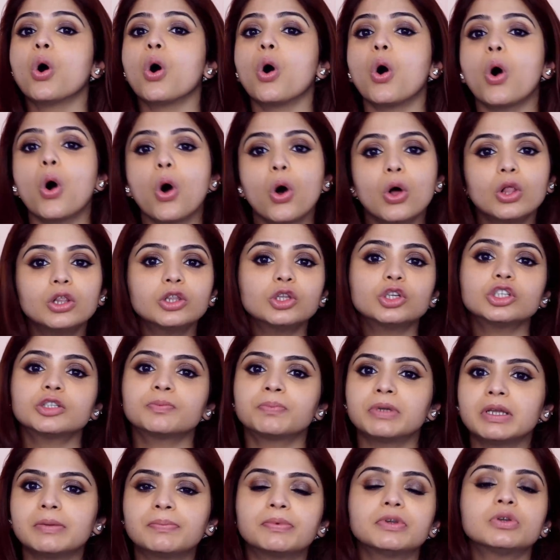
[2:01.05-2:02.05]
All those
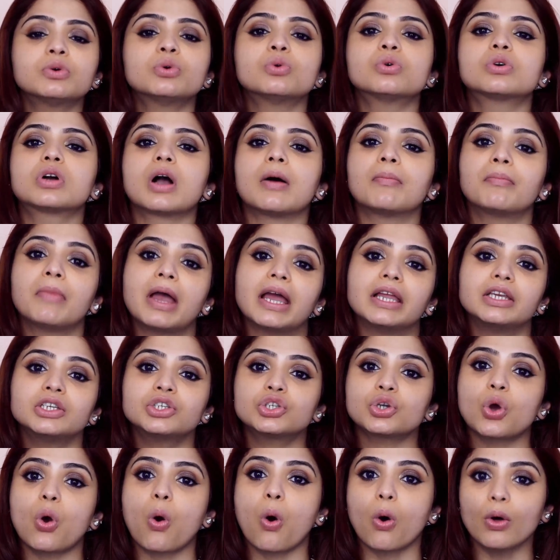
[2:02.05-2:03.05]
people who comment
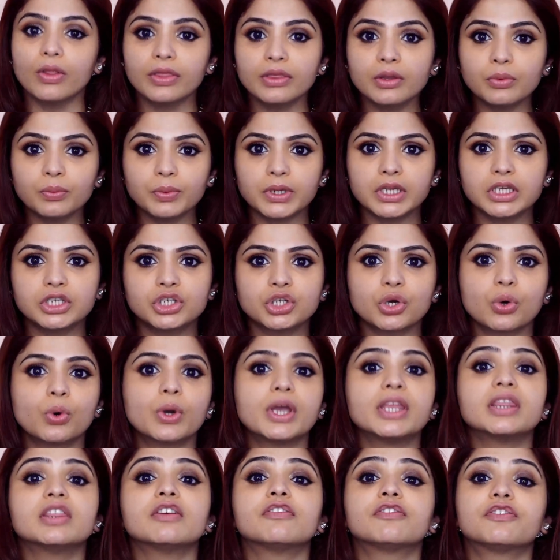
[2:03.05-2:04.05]
on the video
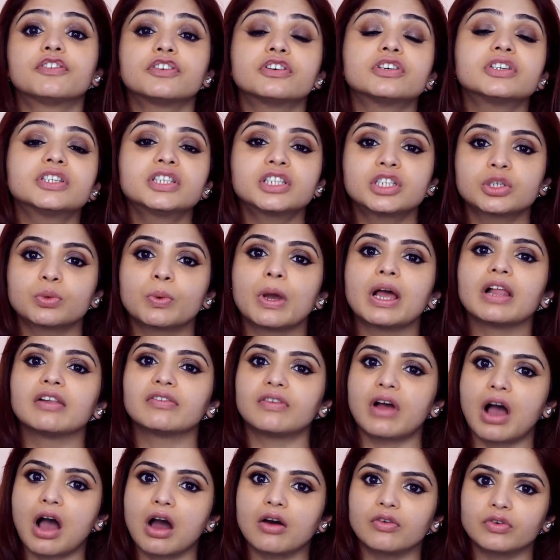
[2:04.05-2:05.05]
in the first 12
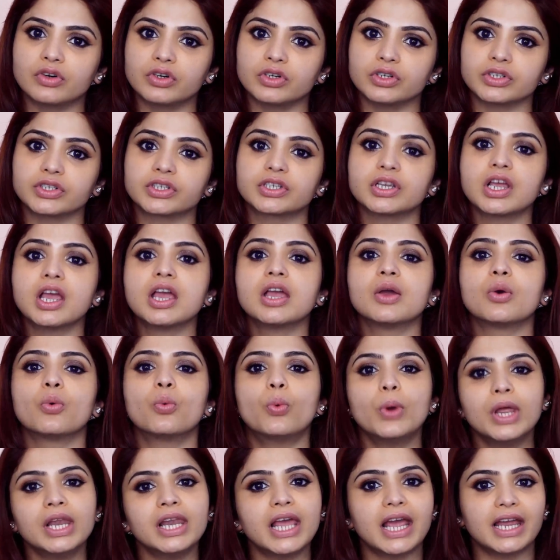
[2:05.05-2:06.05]
hours
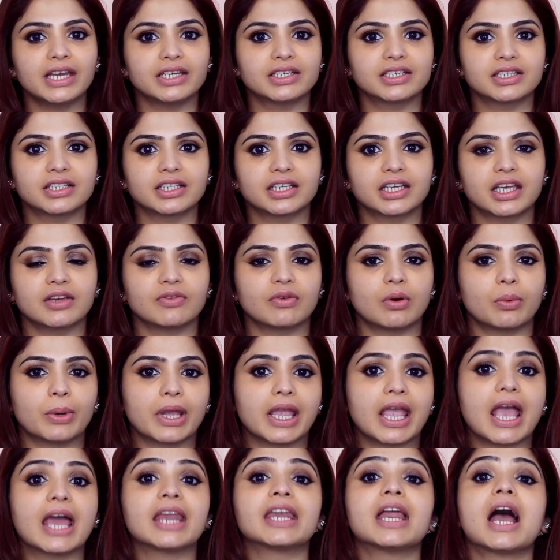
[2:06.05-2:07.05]
will enter the giveaway,
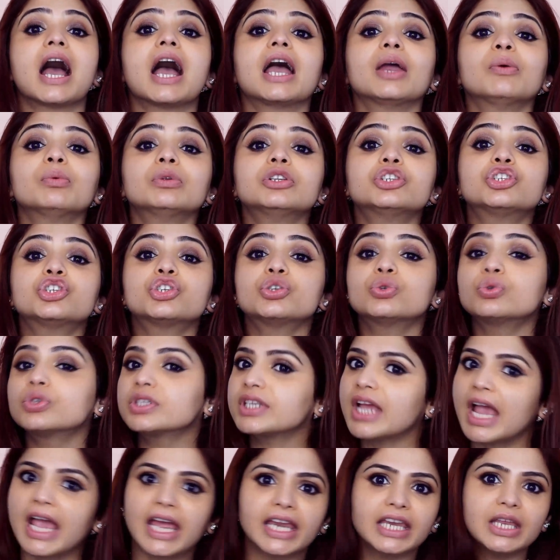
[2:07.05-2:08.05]
and I will choose
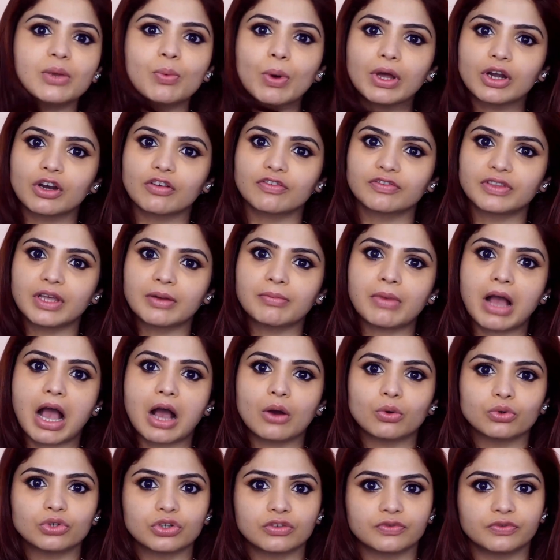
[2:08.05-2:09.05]
any one of them
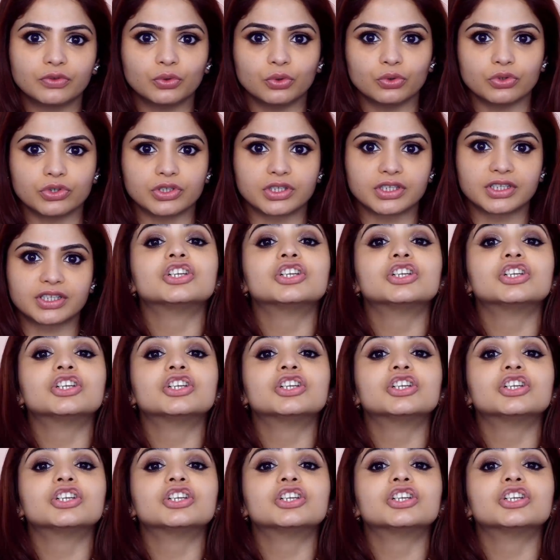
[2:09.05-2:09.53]
out of those.